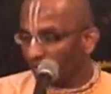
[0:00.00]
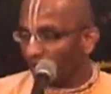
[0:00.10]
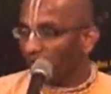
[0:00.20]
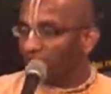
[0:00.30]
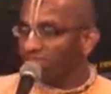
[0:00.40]

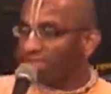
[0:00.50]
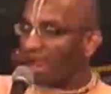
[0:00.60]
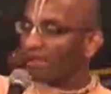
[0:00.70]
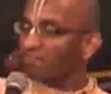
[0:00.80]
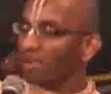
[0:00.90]
And when
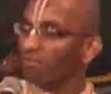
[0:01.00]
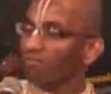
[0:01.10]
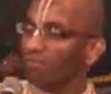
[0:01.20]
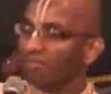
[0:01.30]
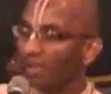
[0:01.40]
that chap,
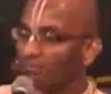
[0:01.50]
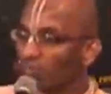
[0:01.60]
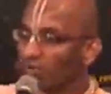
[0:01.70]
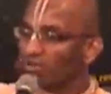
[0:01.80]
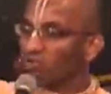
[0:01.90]
when that
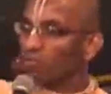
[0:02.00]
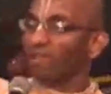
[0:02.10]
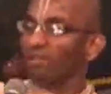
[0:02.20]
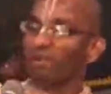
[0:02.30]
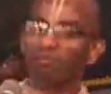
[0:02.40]
book is today
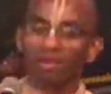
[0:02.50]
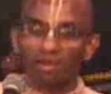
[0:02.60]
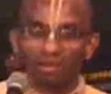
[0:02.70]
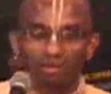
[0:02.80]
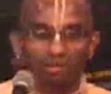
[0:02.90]
read
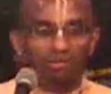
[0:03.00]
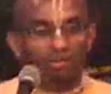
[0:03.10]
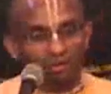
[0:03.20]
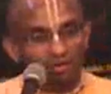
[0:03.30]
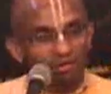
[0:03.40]
by
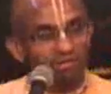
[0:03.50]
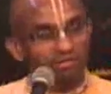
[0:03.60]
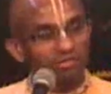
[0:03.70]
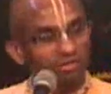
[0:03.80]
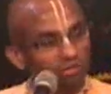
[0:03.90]

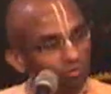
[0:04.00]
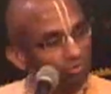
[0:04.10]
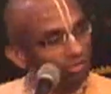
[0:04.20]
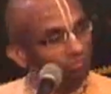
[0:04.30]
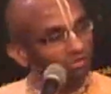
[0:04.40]
Indians, Hindus,
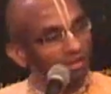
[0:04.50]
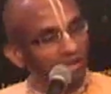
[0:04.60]
they feel